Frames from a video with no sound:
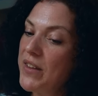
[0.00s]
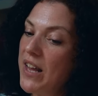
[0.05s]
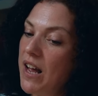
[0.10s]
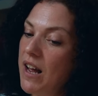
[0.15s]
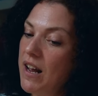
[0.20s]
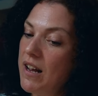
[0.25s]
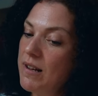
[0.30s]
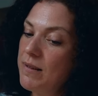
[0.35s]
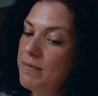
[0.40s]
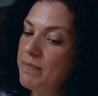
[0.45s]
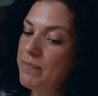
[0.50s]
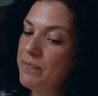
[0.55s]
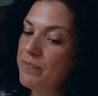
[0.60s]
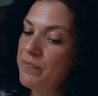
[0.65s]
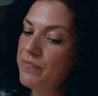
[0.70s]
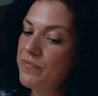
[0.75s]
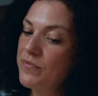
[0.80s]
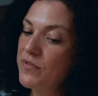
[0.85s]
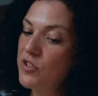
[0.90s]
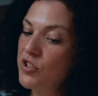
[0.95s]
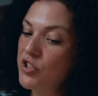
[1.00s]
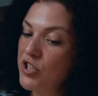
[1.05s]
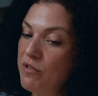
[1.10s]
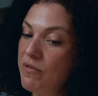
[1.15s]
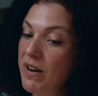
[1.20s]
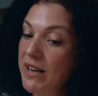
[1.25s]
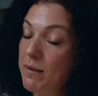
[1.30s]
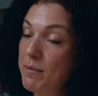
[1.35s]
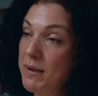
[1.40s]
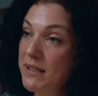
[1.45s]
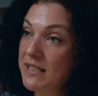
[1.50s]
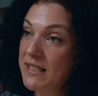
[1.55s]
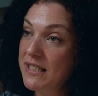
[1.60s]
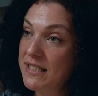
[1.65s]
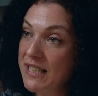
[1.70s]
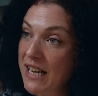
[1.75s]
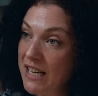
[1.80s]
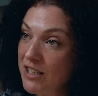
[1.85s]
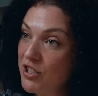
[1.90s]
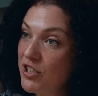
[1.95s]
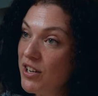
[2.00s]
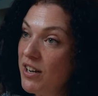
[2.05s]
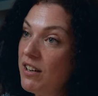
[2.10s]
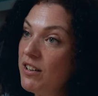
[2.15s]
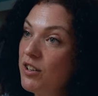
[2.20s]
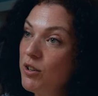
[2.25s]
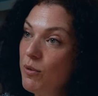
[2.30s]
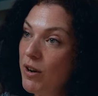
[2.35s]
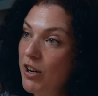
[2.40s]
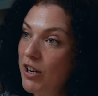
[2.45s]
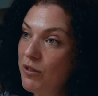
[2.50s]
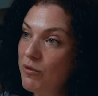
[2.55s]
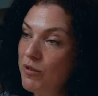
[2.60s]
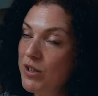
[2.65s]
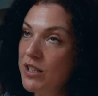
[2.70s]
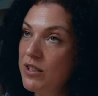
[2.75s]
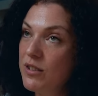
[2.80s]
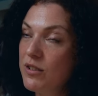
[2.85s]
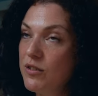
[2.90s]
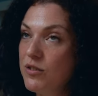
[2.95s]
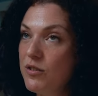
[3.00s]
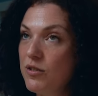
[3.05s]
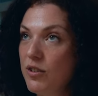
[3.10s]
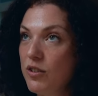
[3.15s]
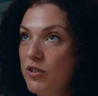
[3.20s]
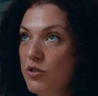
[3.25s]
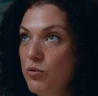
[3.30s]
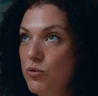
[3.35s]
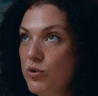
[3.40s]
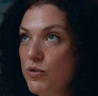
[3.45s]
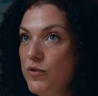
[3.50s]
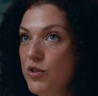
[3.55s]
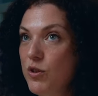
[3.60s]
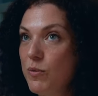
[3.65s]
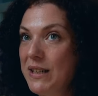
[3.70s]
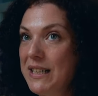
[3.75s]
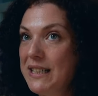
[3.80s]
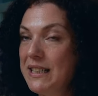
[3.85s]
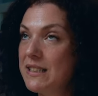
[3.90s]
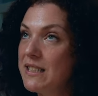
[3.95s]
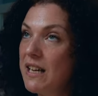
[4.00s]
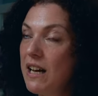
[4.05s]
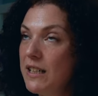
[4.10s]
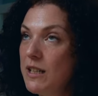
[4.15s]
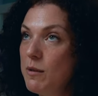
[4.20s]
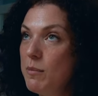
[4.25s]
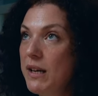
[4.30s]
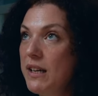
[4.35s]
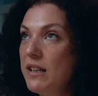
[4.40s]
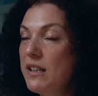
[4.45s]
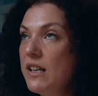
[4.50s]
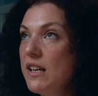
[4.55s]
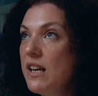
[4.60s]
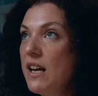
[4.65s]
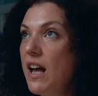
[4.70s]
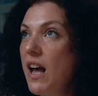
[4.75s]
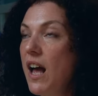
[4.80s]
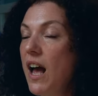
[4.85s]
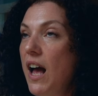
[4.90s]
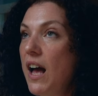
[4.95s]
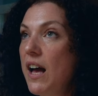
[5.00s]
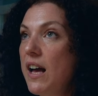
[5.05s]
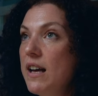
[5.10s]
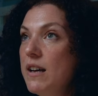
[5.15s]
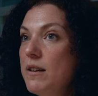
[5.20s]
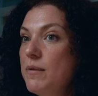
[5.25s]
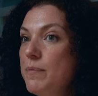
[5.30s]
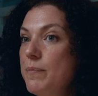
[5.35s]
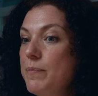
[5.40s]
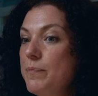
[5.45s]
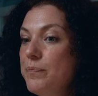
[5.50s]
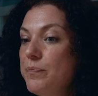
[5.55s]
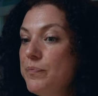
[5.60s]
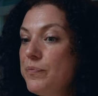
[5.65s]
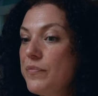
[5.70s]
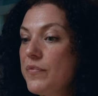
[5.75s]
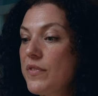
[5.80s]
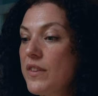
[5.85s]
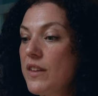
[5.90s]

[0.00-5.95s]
Um, she recommended Natasha, who I already sort of knew a little tiny bit. Um,